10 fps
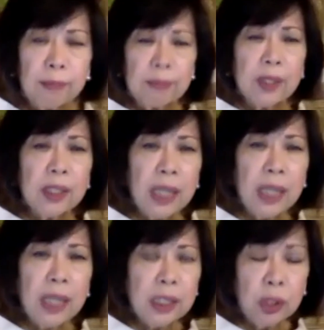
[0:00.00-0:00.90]
that's
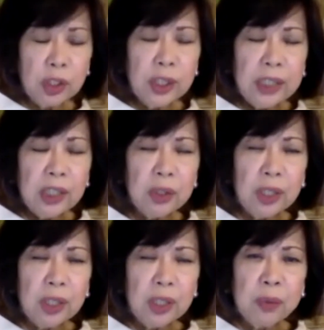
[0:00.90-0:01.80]
good. You're getting new
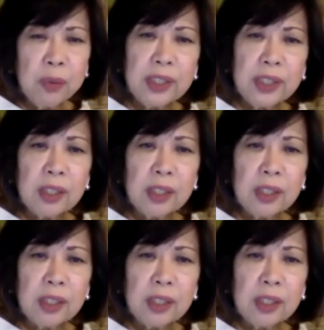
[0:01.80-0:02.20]
inquiries.